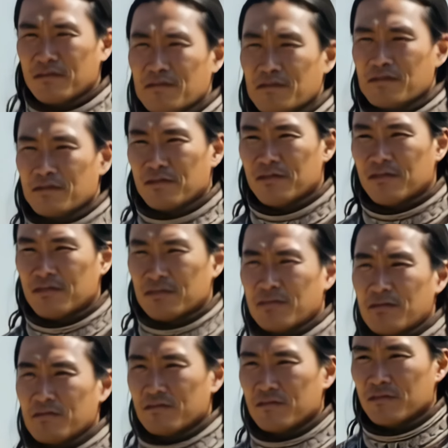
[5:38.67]
He was still
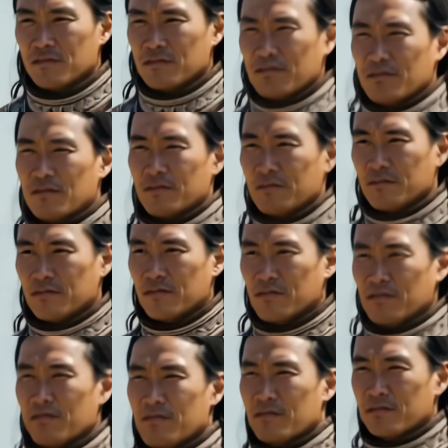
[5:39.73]
beautiful in
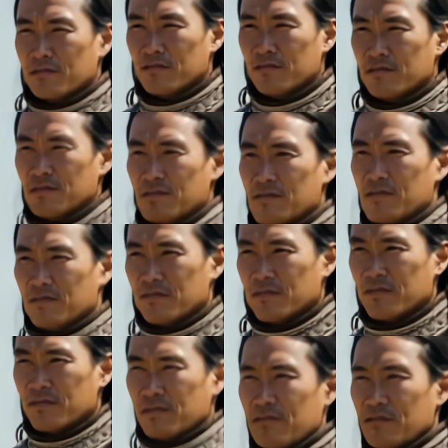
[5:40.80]
the way that had
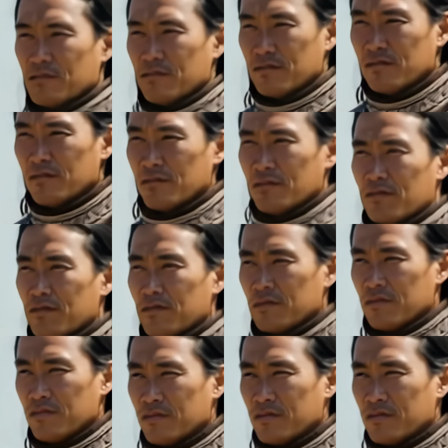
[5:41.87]
first drawn me to him.